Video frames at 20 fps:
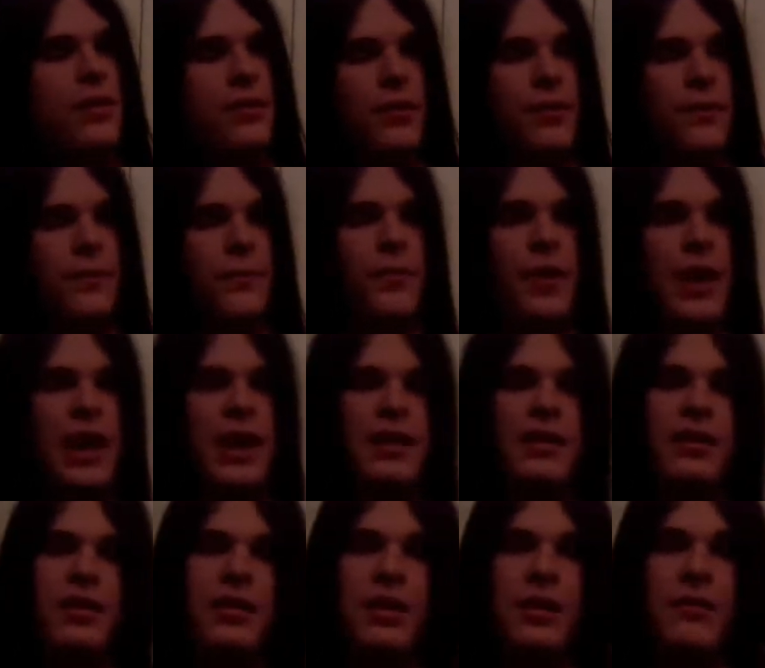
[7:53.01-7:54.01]
3rd
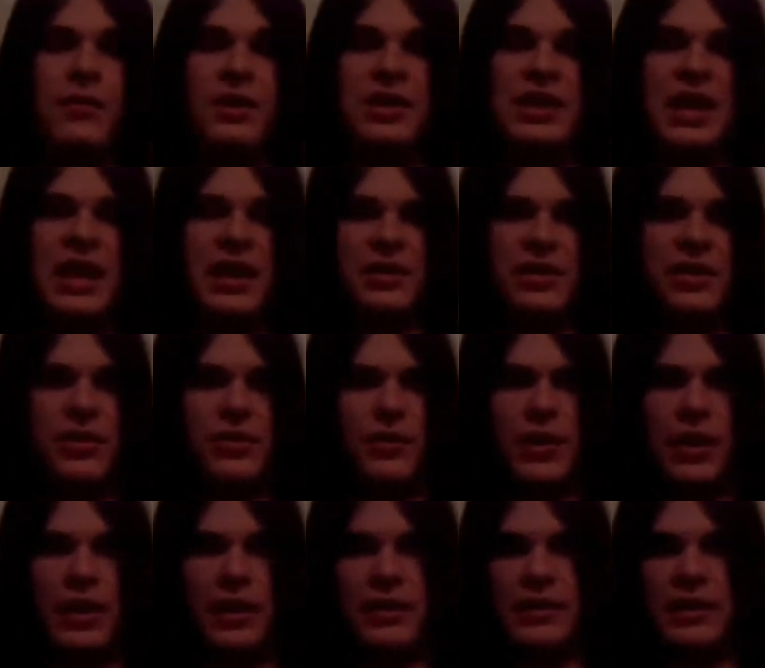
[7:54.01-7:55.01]
fret of the 2nd
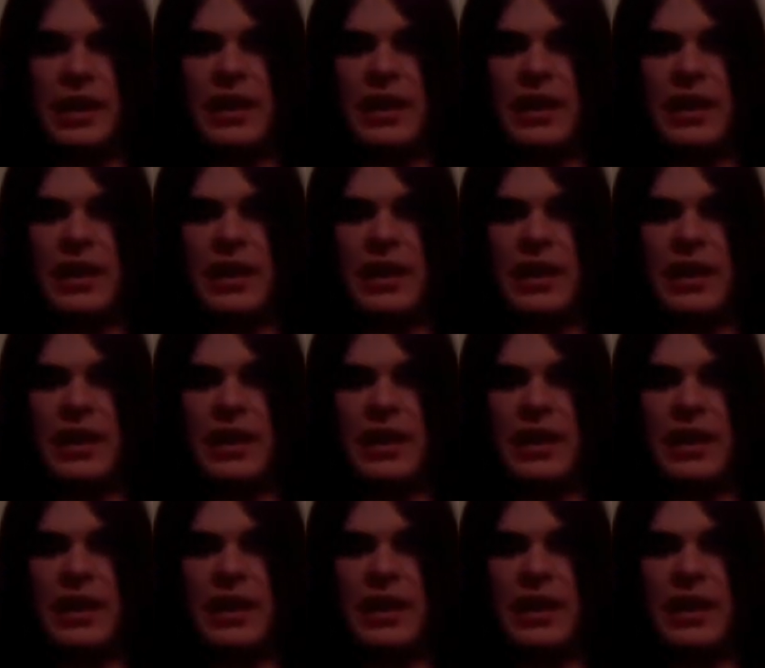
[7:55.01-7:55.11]
string.